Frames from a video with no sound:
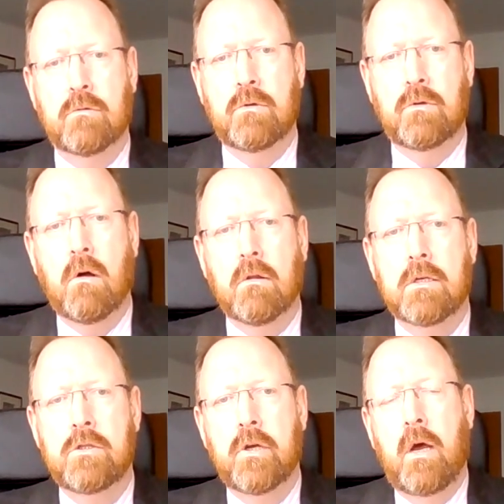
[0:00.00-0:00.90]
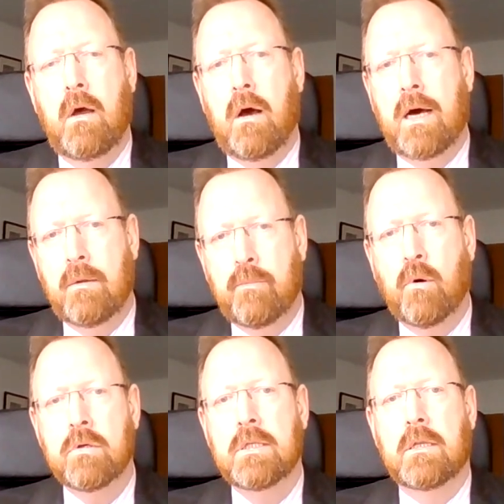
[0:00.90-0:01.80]
own knowledge, and
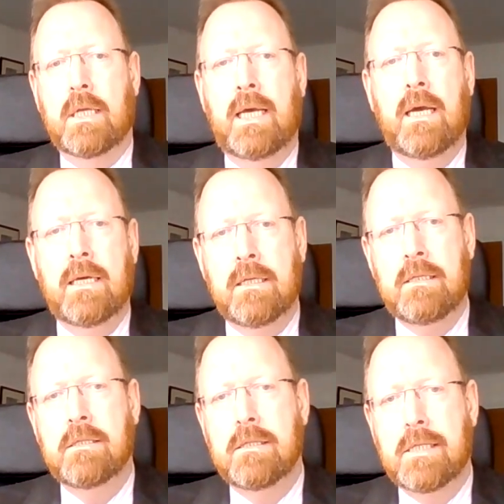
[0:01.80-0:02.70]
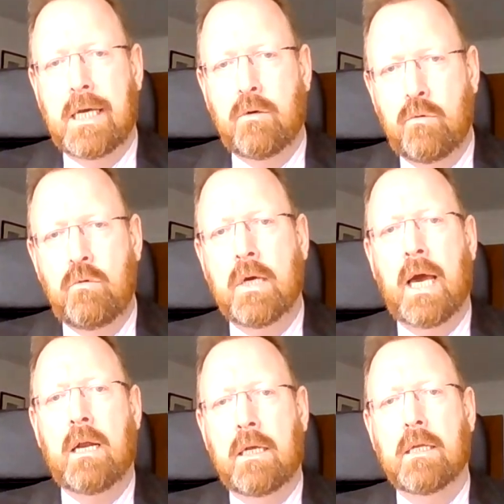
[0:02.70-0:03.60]
importantly, it needs to say who
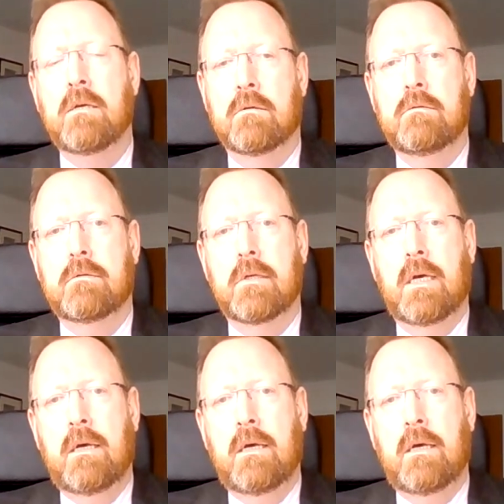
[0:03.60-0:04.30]
carried out